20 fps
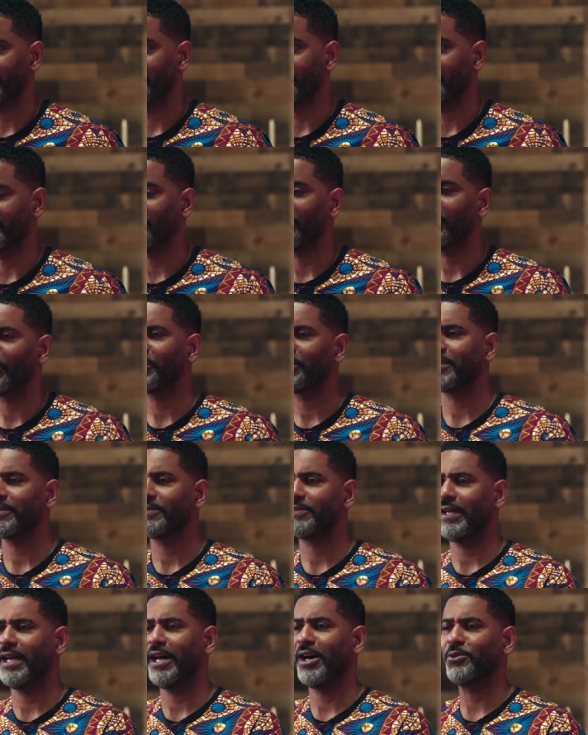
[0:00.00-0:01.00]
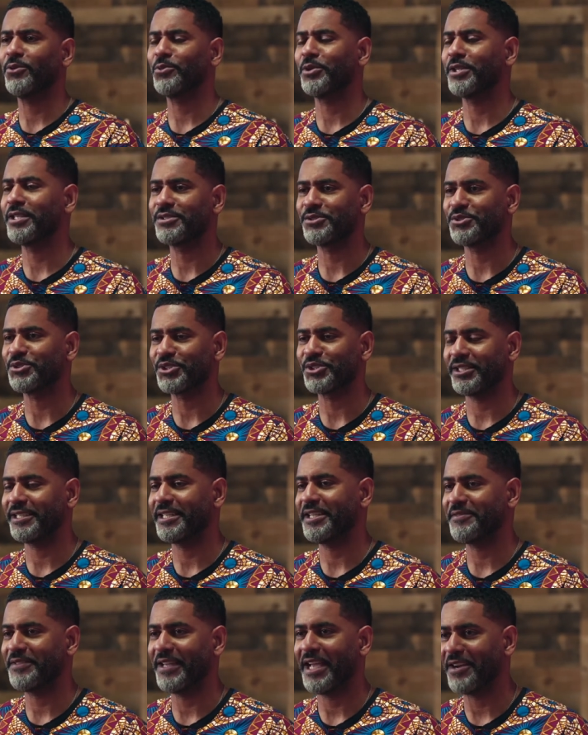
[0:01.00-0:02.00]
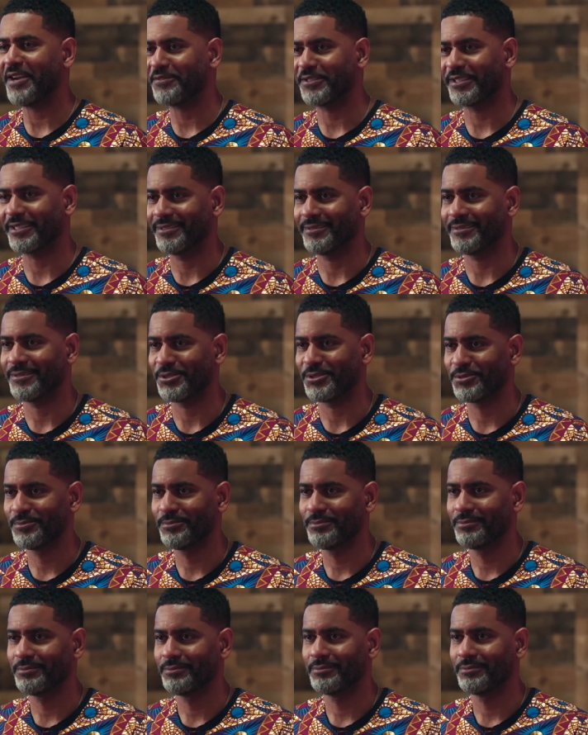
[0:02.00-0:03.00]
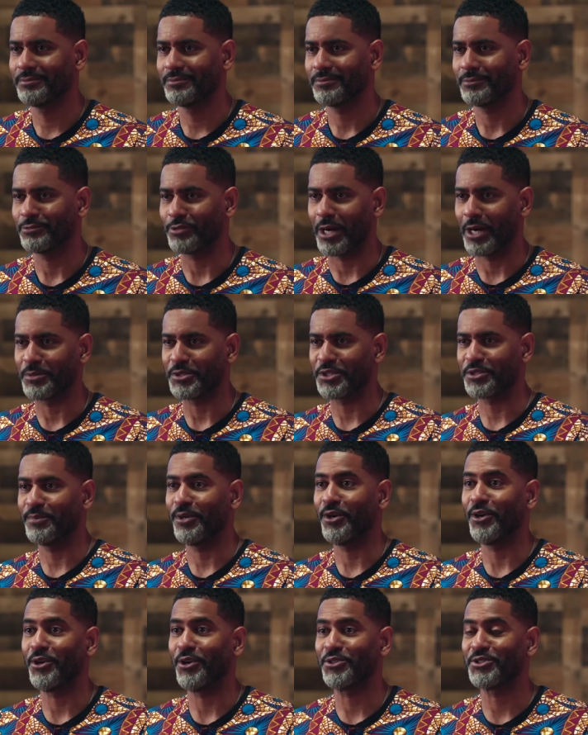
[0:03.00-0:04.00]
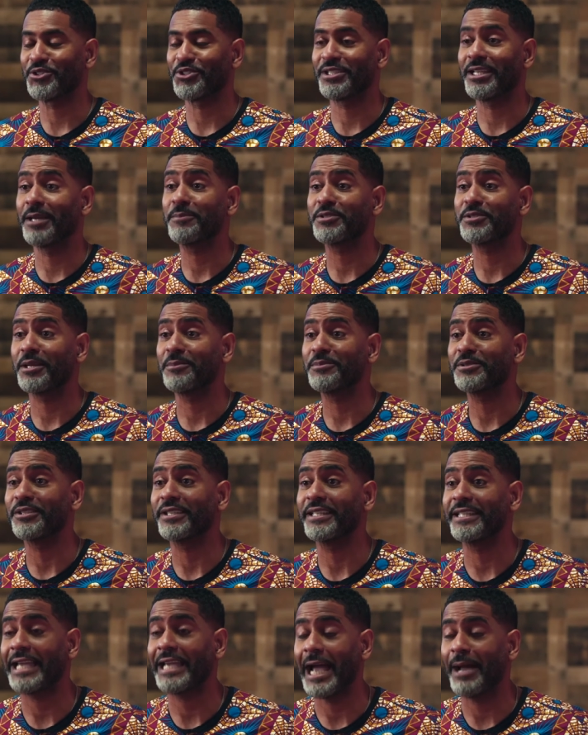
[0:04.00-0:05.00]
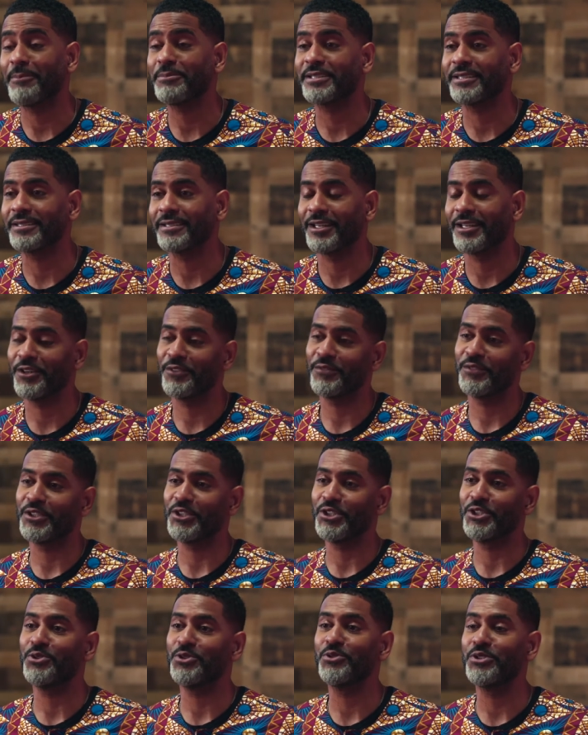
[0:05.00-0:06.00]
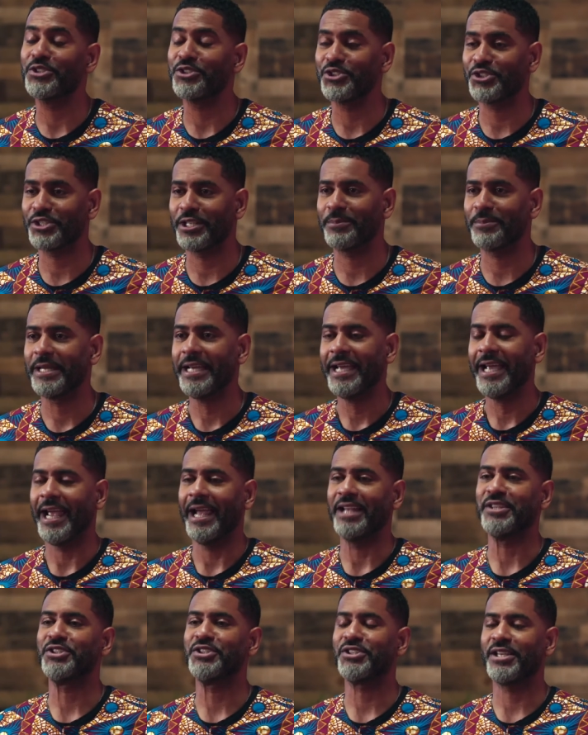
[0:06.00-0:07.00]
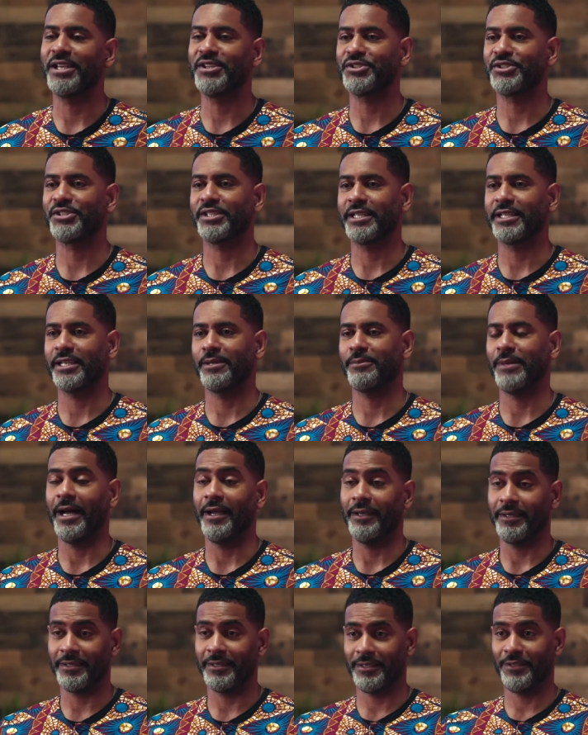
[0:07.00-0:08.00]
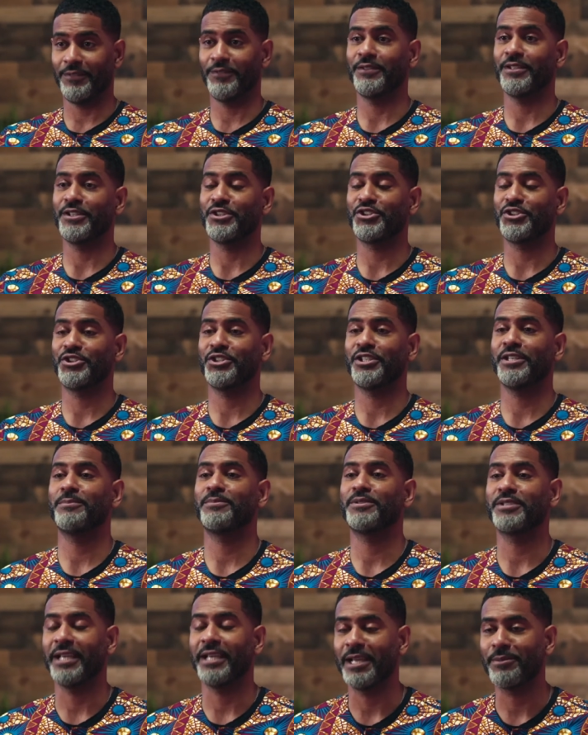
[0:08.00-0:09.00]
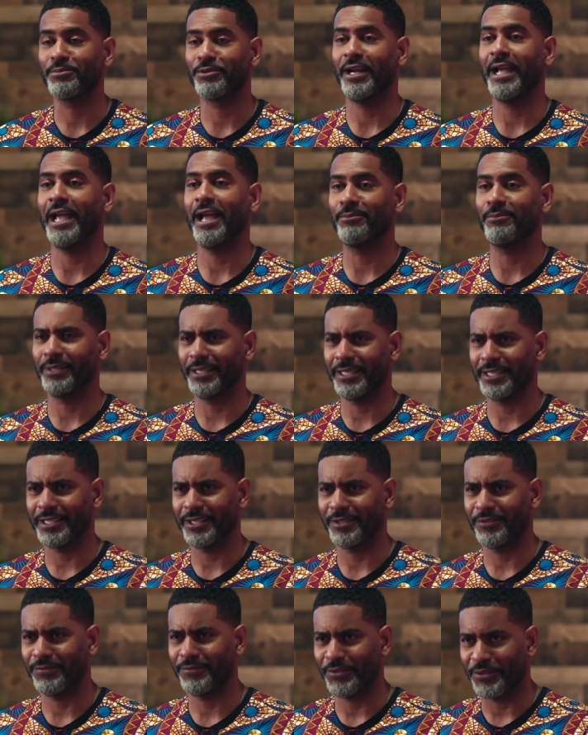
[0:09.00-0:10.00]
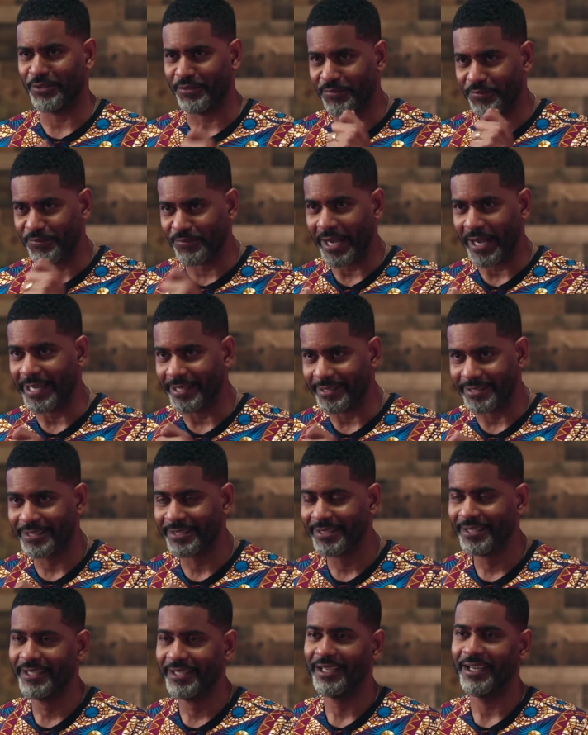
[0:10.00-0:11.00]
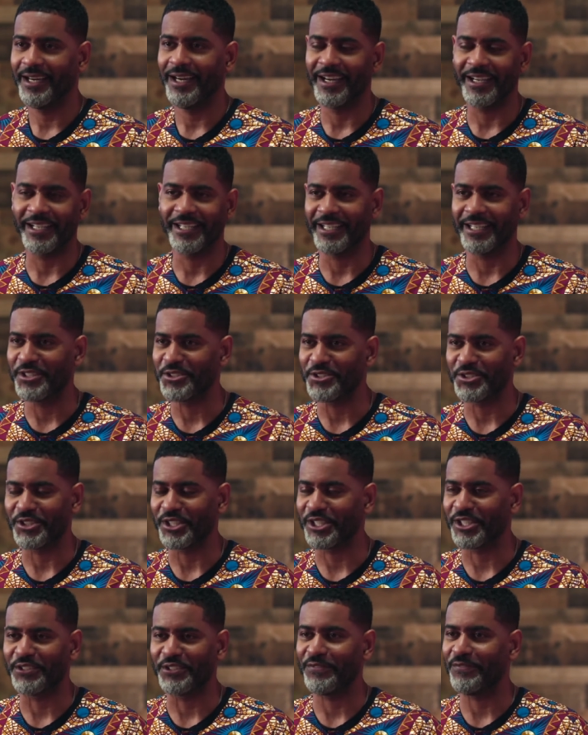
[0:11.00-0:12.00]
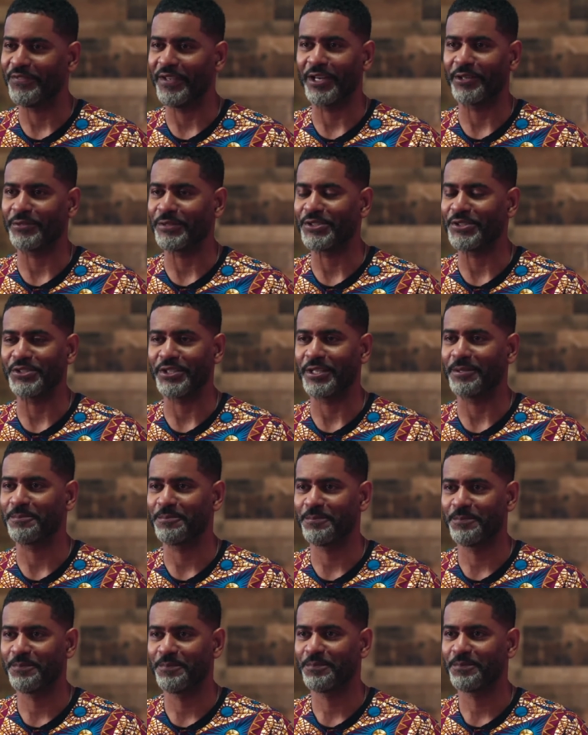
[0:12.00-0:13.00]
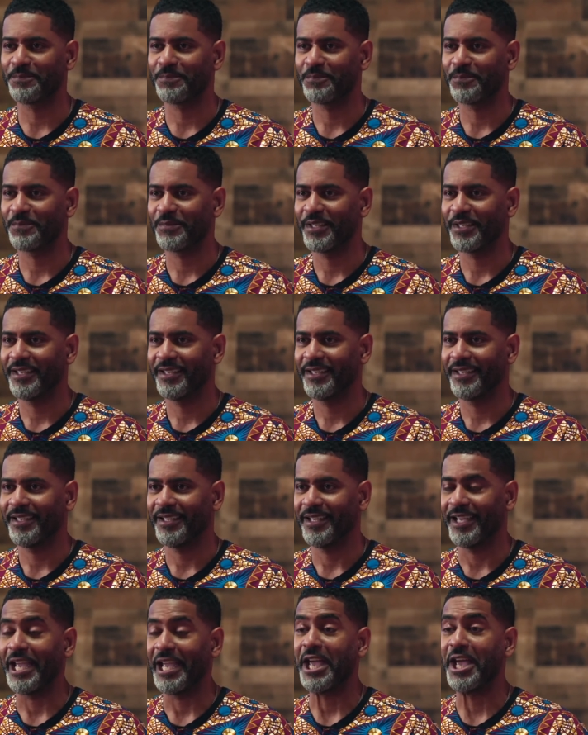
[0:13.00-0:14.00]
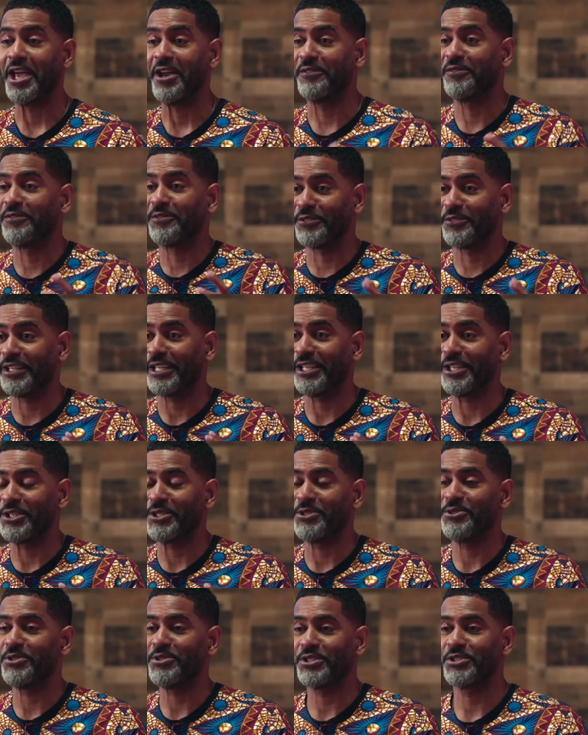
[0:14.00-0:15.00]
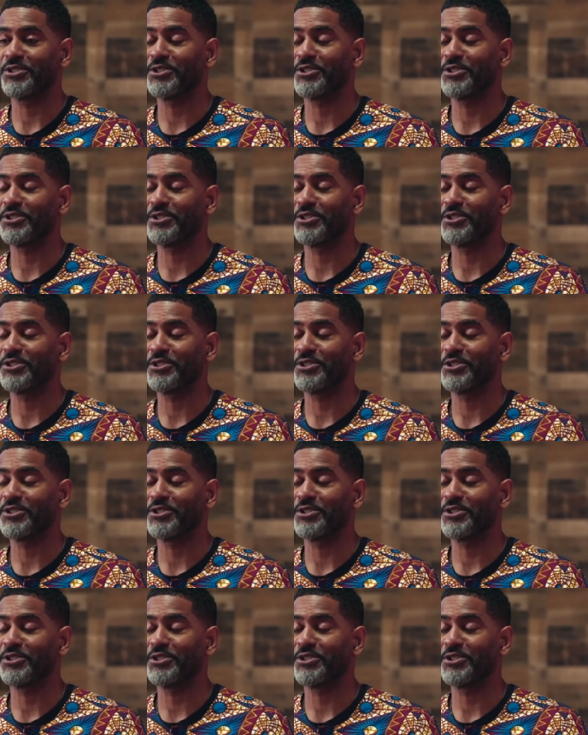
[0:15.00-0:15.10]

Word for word: and all they found were these enslaved Africans. Robert Smalls steps up to the captain of the Union ship and says to him, "I give this ship to Abraham Lincoln for the fight against the Confederacy." Every Union